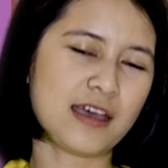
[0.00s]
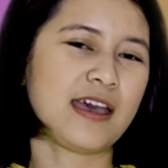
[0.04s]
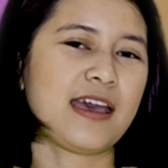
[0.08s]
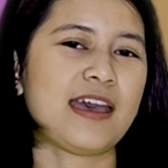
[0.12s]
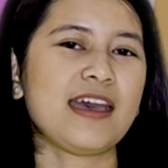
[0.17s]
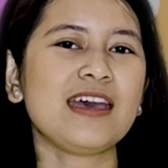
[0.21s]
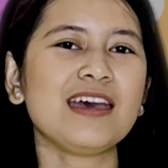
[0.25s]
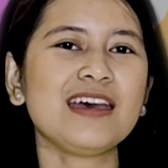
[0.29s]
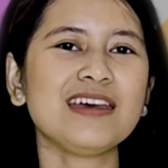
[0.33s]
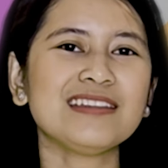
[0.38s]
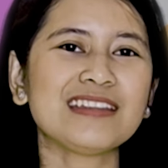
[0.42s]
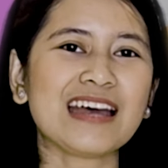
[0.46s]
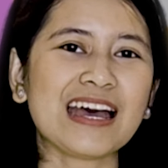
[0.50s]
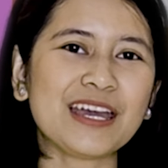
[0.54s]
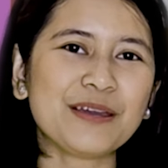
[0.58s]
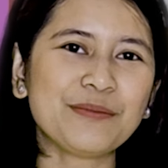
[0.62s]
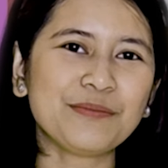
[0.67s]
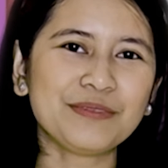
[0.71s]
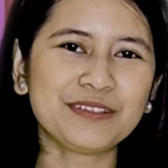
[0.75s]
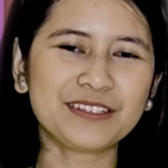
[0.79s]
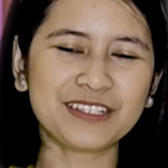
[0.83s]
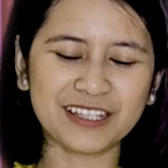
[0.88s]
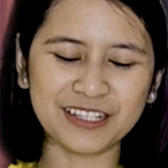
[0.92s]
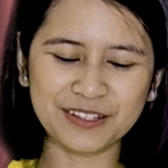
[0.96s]
And I'm
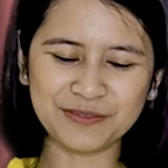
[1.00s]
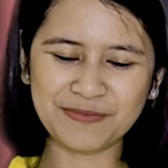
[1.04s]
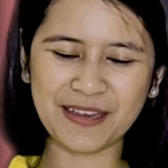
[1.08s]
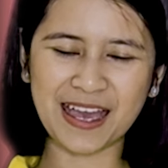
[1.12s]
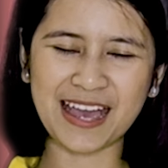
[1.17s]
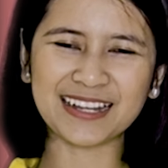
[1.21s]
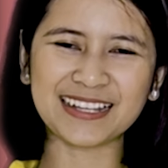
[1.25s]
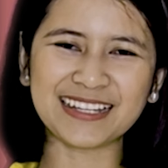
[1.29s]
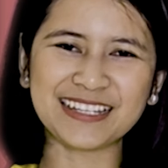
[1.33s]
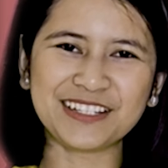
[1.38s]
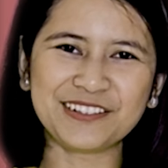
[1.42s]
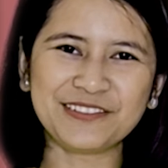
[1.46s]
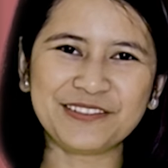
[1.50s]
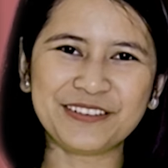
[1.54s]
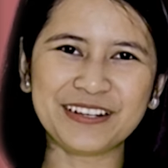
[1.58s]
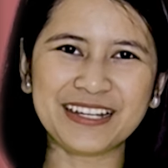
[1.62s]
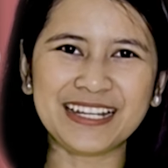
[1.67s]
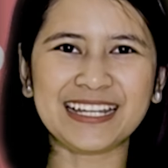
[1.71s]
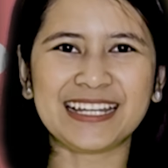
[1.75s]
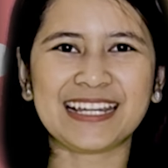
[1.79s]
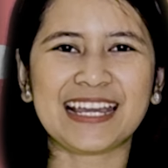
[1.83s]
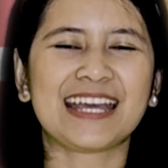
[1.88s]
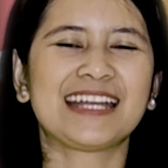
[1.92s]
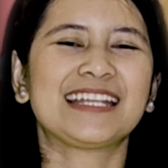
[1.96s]
done packing
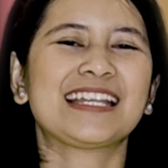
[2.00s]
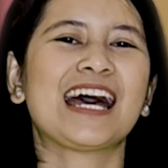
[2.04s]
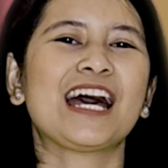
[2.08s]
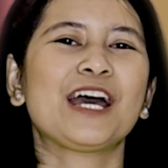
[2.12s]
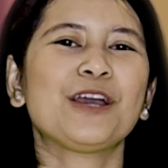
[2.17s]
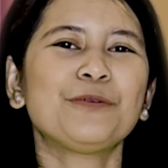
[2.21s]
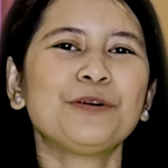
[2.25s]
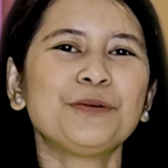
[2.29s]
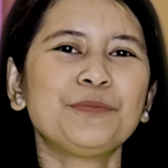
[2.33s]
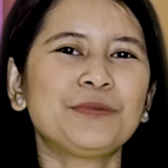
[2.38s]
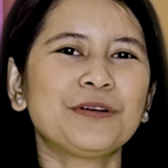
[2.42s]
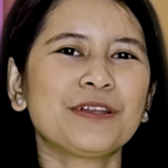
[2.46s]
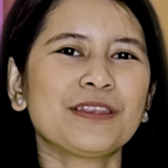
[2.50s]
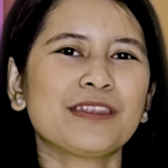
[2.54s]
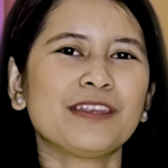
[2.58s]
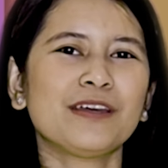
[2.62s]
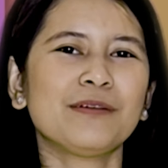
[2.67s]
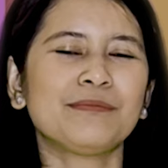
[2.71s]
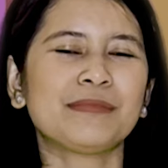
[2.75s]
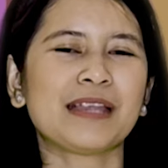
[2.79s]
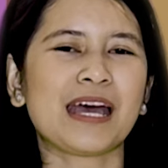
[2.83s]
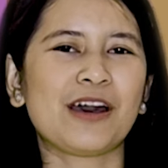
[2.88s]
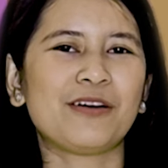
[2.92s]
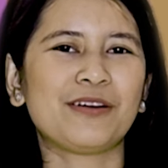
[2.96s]
away, and I will put them
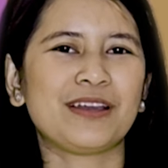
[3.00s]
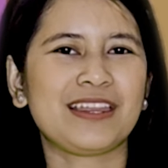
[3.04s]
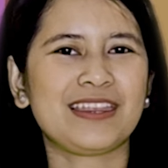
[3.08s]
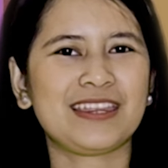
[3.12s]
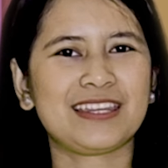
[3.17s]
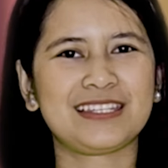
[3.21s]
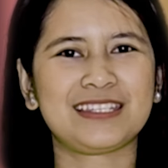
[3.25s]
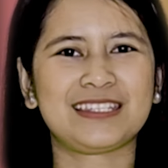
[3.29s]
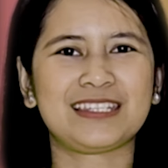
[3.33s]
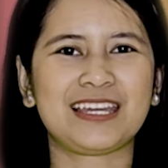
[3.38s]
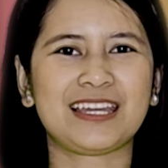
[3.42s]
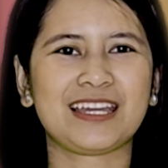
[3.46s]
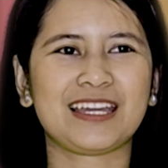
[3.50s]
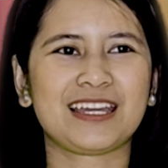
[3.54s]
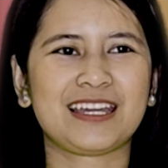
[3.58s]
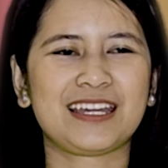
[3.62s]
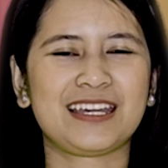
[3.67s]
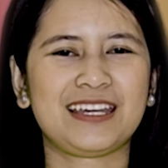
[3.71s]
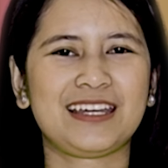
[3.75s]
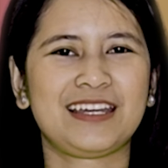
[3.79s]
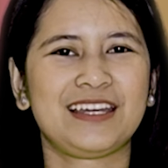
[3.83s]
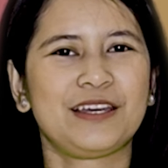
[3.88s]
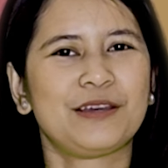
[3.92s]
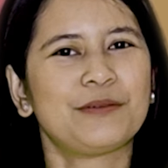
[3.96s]
now in the sink.
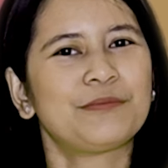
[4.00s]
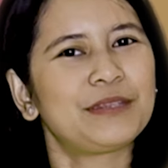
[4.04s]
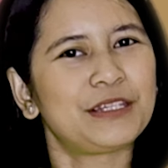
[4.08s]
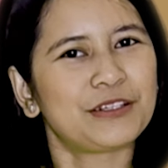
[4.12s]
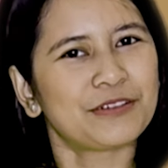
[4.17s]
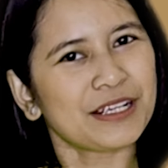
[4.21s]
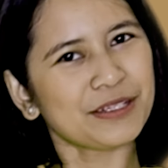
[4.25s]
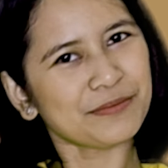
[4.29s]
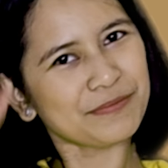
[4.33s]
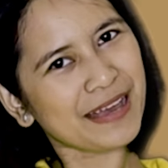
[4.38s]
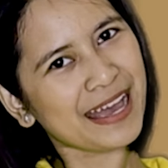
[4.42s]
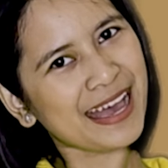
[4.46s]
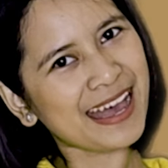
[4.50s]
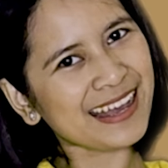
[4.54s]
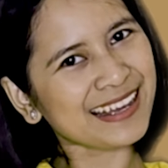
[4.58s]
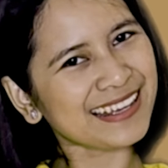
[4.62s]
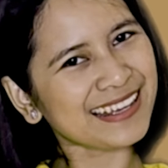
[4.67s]
Be right back.